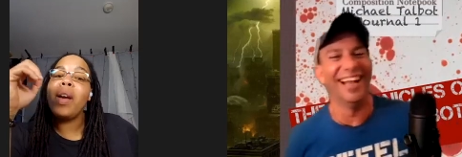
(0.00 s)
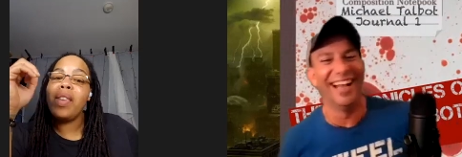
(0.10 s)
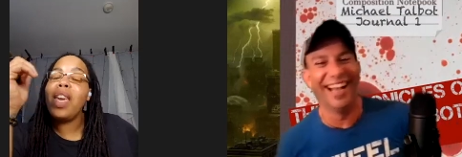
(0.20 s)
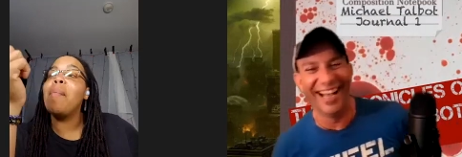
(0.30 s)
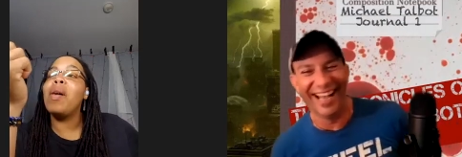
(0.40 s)

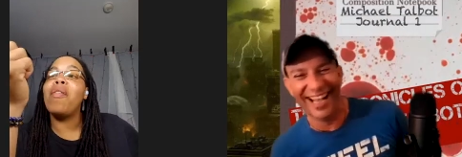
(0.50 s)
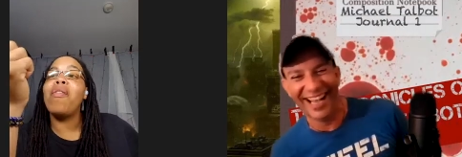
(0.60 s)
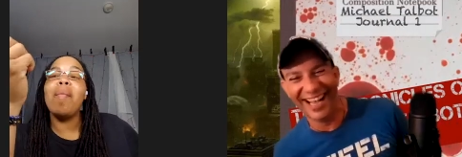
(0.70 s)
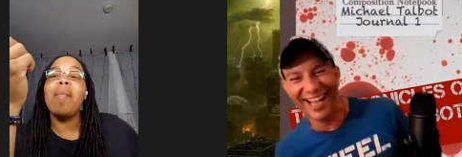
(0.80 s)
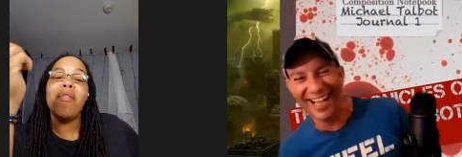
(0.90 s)
Speaker 1: but yeah, but
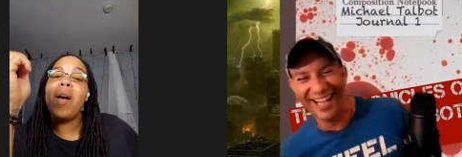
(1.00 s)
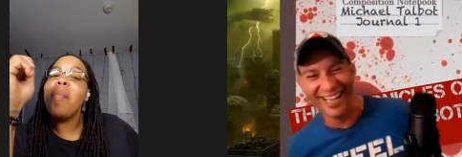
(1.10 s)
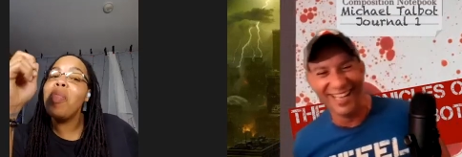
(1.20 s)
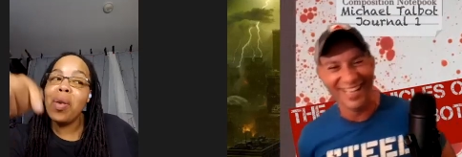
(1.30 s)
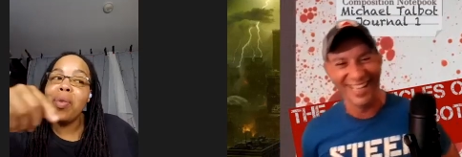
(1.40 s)
from
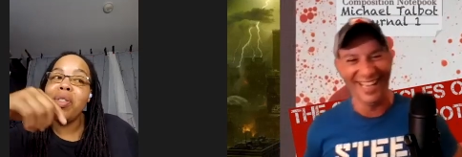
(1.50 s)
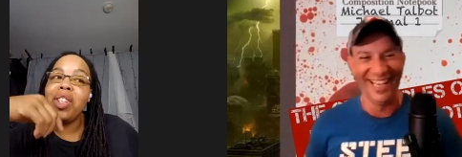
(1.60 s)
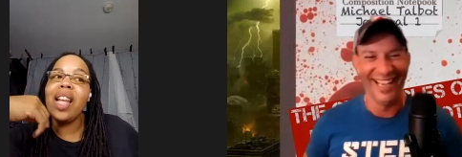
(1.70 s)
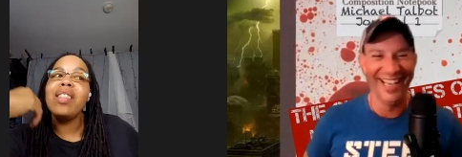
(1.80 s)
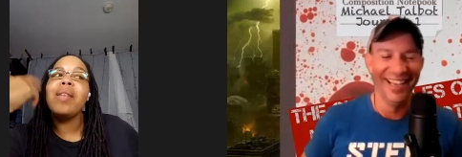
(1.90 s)
from those,
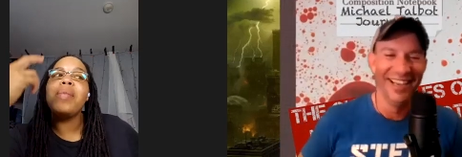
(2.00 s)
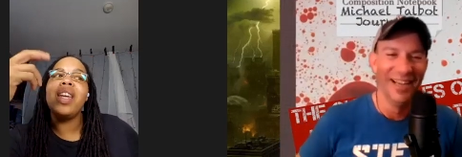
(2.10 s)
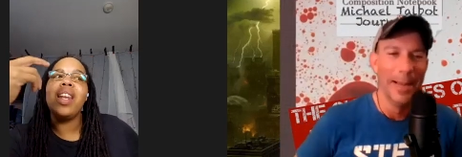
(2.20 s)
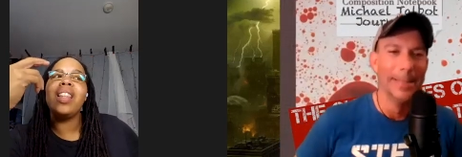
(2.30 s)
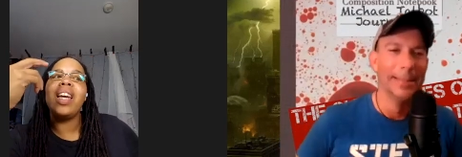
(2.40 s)
she ends up
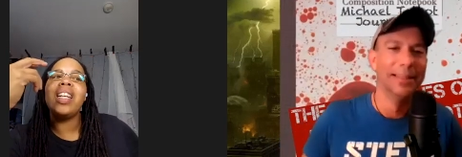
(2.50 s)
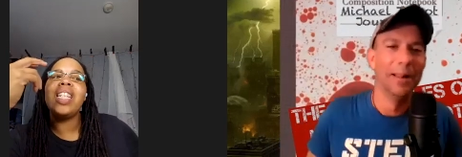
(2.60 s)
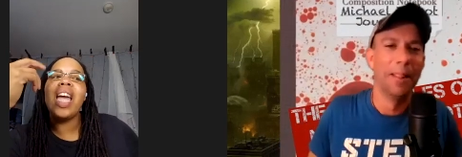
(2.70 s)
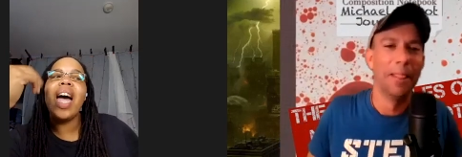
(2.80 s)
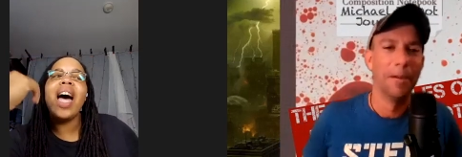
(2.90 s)
getting like
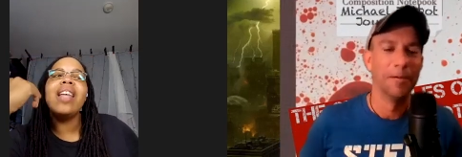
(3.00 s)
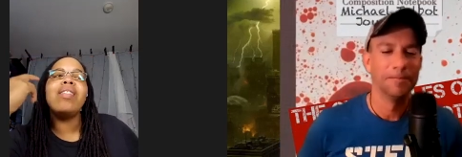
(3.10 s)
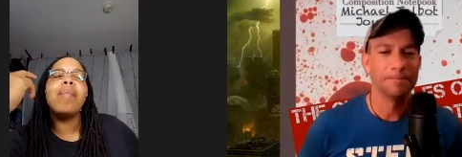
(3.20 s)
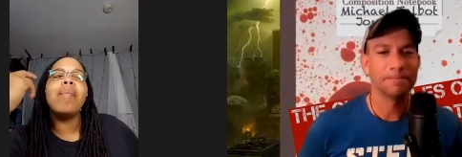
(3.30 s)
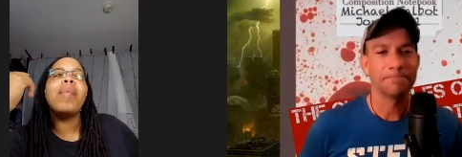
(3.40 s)
she
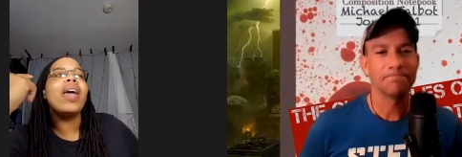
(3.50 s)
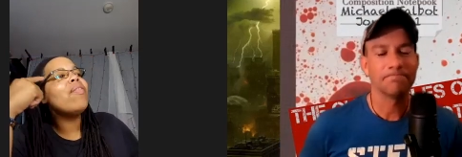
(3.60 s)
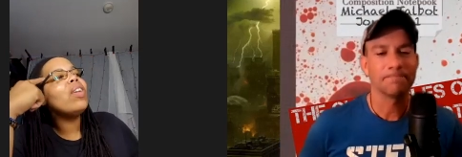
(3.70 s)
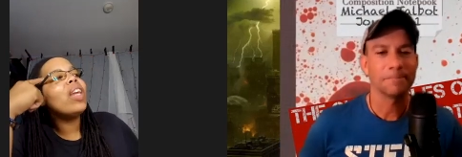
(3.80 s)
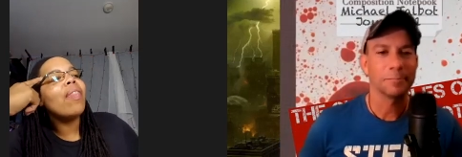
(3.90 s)
has. But
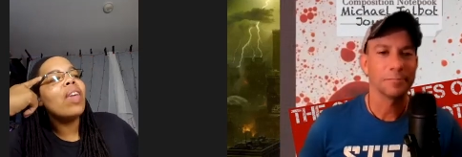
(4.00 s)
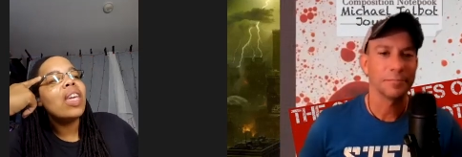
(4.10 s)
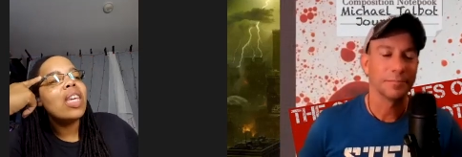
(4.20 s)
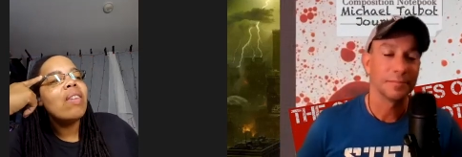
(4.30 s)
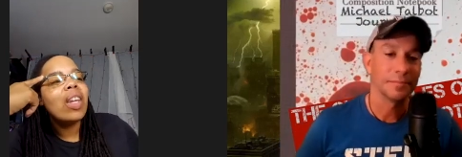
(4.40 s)
even I
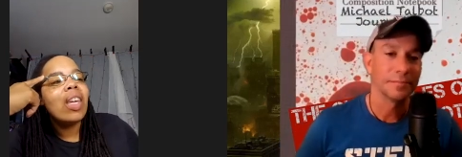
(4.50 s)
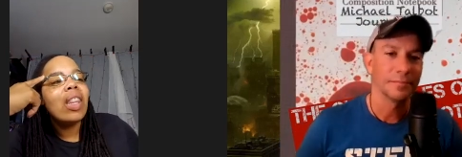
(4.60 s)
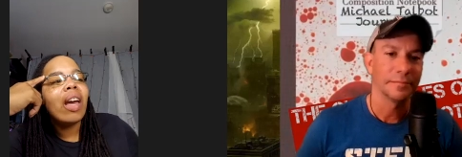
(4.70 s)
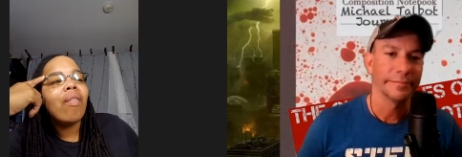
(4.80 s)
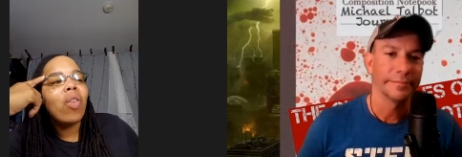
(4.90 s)
think even
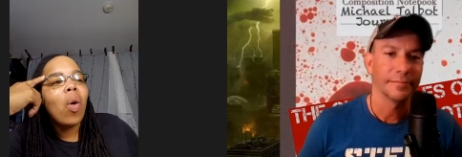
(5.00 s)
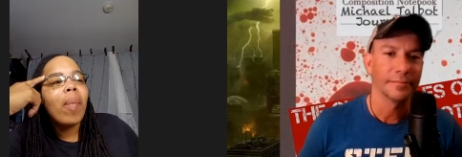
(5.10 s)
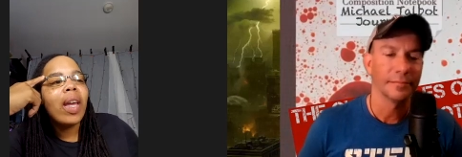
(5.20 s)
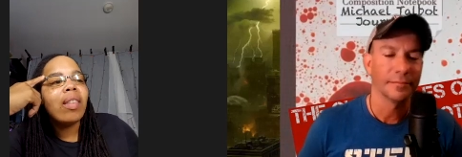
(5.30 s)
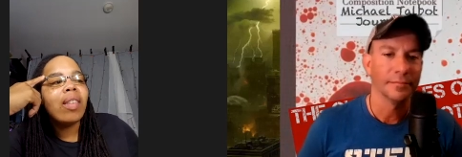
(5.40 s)
in that
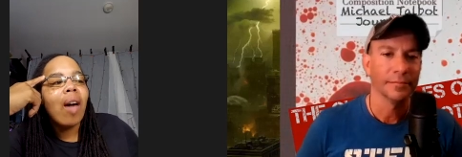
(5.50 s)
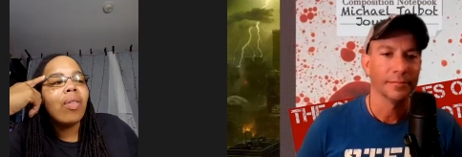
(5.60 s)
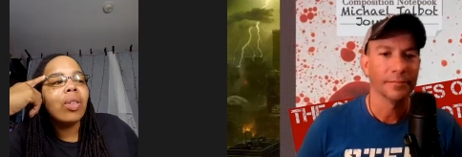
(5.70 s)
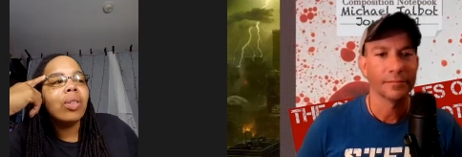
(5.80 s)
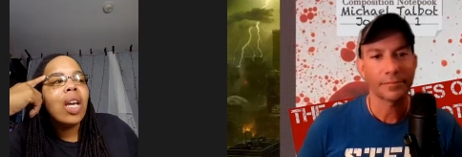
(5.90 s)
romance
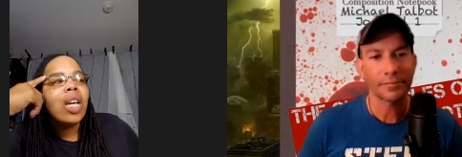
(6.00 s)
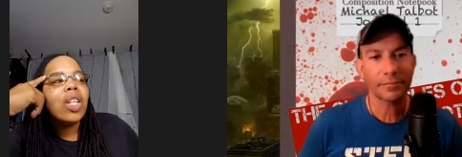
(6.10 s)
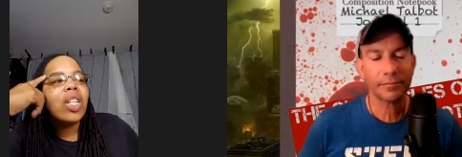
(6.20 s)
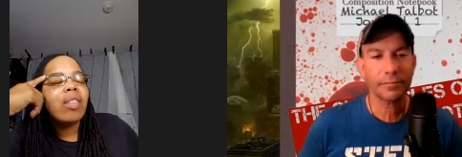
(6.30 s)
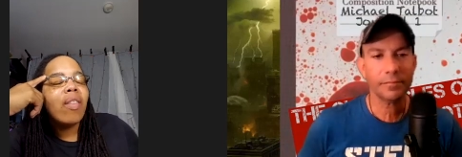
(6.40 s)
novels,
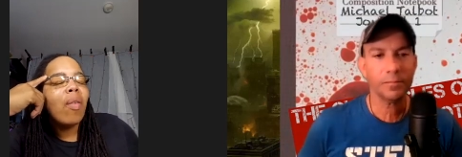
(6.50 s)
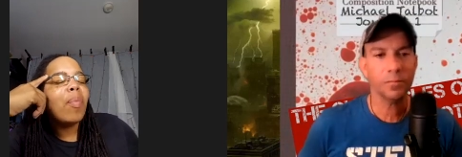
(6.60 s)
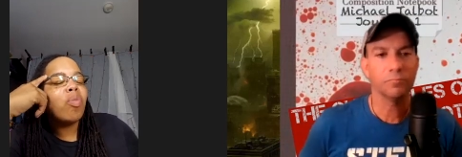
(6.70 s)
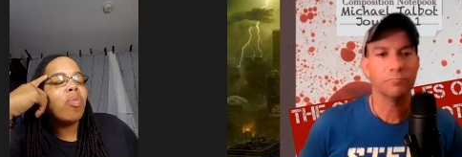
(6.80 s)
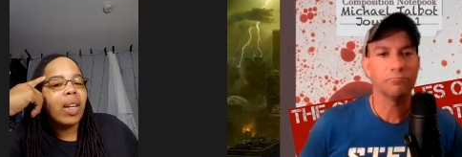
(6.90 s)
she has
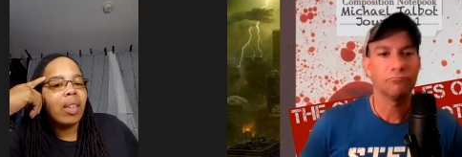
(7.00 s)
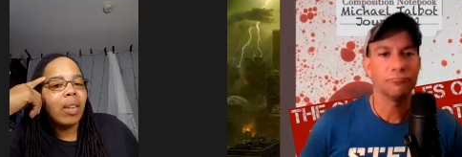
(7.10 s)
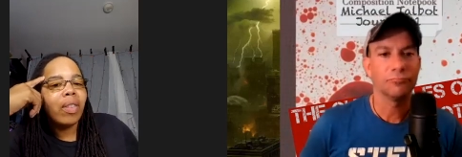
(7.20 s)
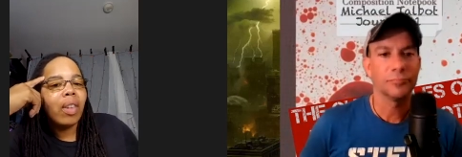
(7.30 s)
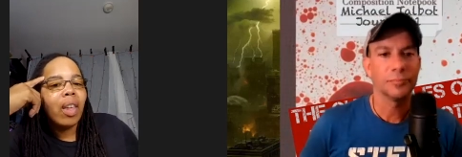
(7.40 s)
different
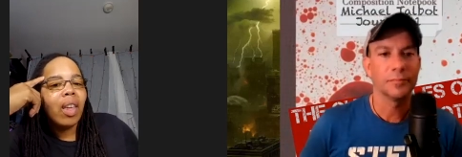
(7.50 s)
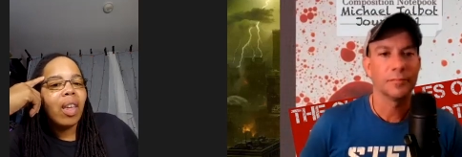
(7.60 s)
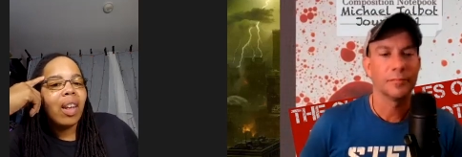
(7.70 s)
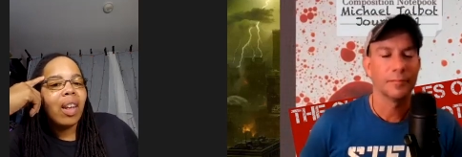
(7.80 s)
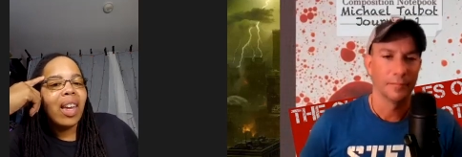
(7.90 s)
perspectives.
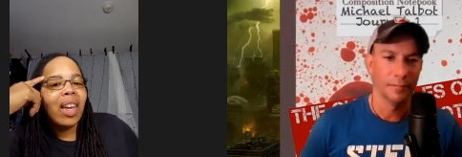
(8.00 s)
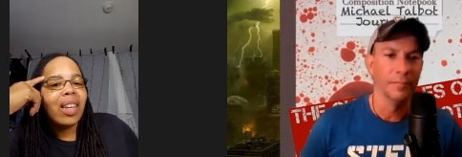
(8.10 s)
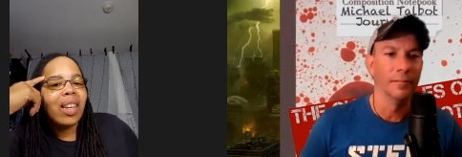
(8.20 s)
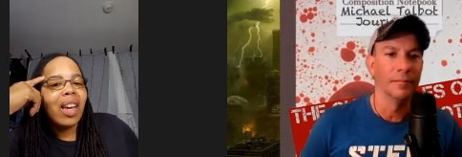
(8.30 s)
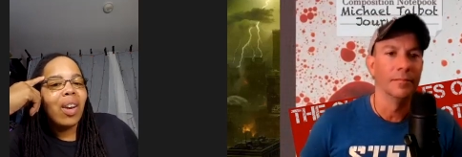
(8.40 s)

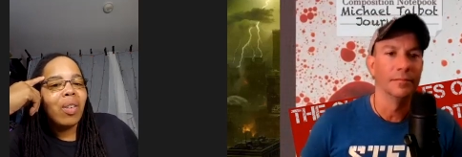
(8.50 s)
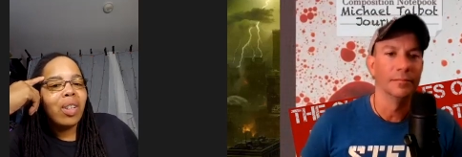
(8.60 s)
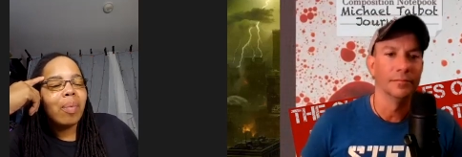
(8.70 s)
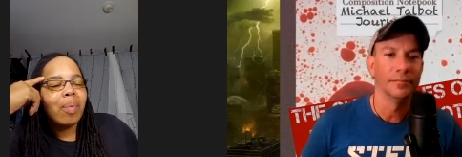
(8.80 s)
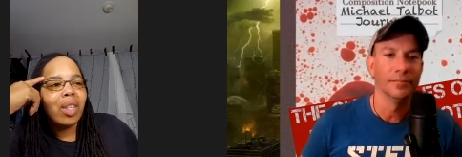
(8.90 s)
Like mm-hmm. I know
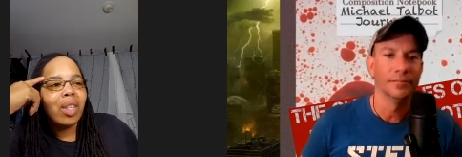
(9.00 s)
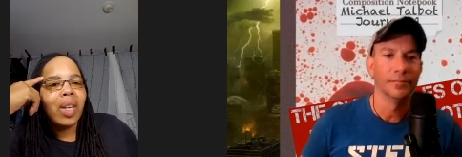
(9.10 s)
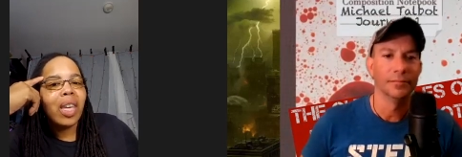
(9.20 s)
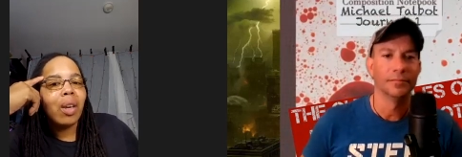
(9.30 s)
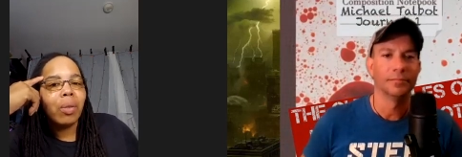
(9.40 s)
she's obsessed
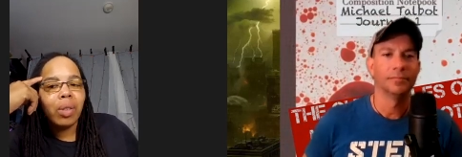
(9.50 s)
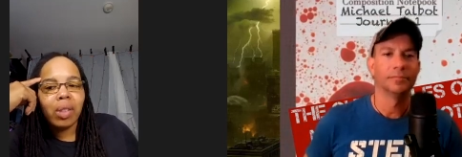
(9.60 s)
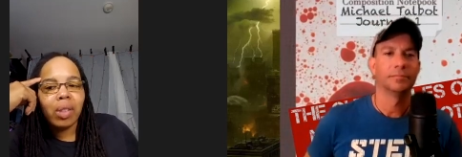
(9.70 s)
with kilts